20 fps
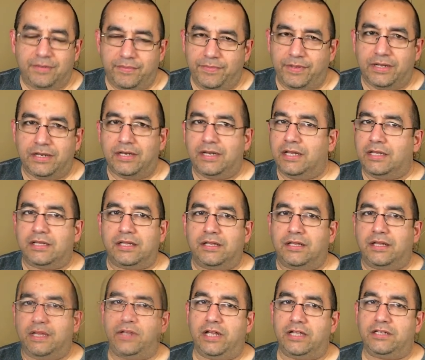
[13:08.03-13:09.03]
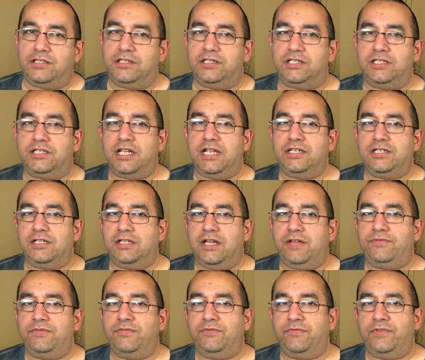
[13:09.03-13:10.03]
But the Exit Stage
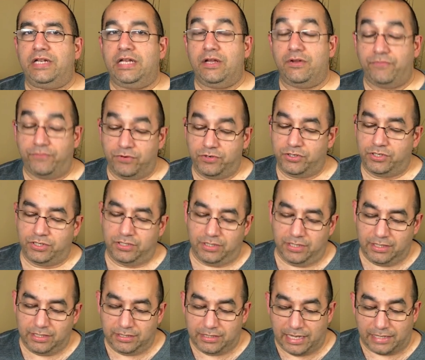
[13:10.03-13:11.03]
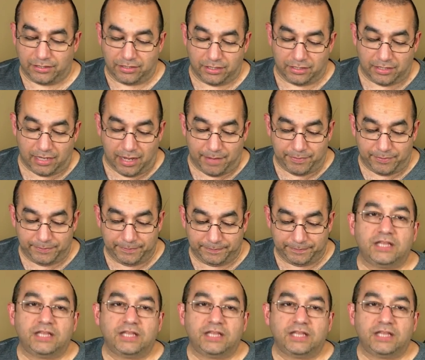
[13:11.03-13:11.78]
Left video version, that's the top.